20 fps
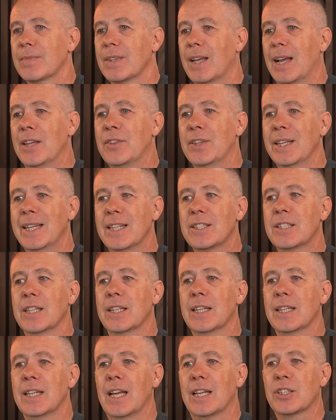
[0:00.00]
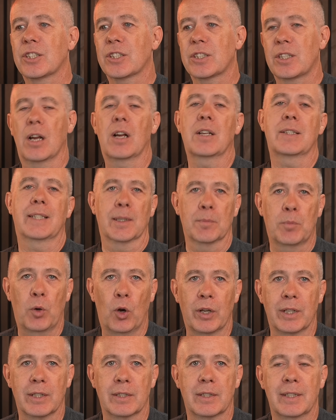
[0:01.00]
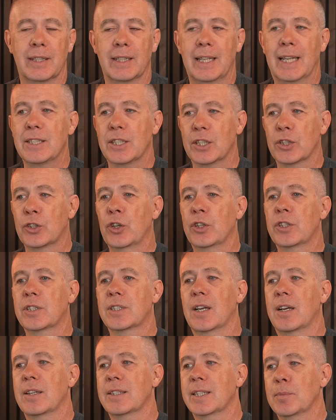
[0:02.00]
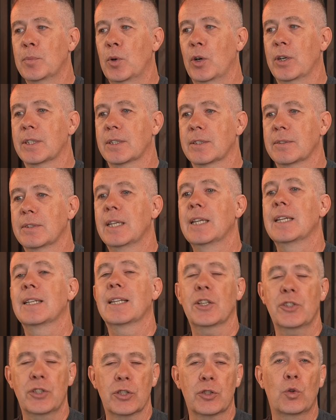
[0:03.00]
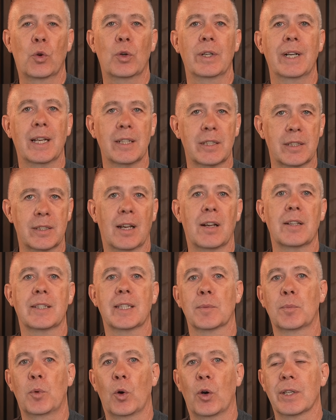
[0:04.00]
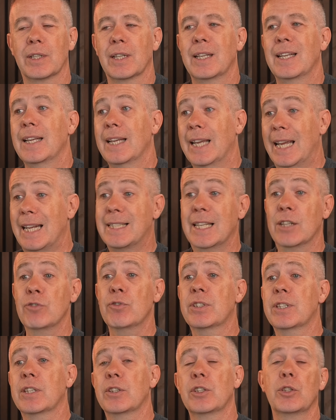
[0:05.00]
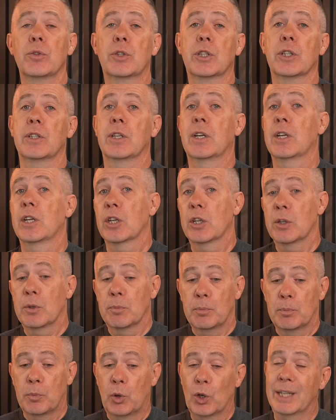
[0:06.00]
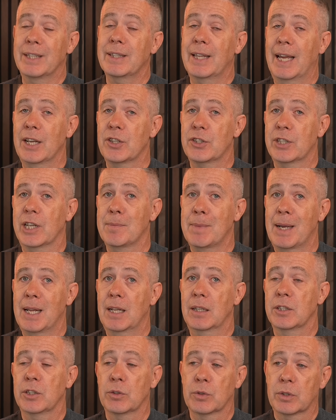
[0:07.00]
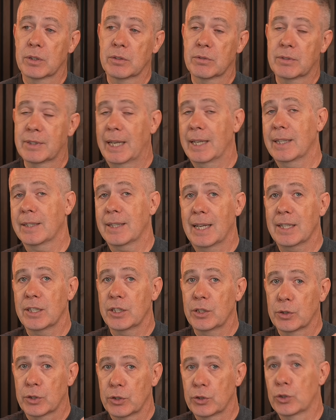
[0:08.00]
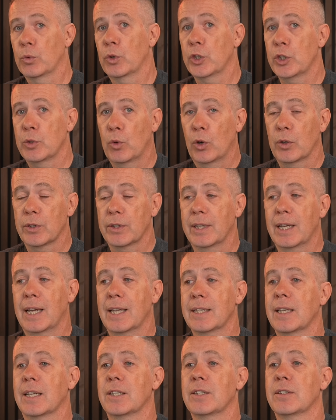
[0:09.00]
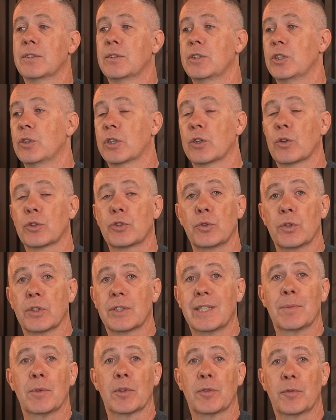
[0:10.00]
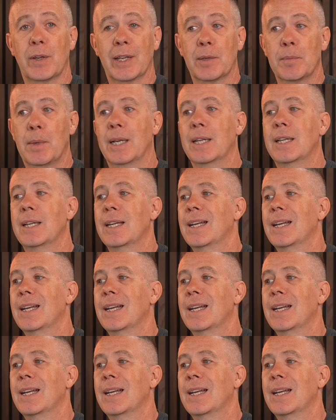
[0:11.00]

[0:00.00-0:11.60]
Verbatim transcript: I think it's a, a starting point. Is it a good starting point? Let's just call it a starting point. It's interesting that you can pull in the H T M L and you can take that and you can do what you want that. And you can also do the same with Figma.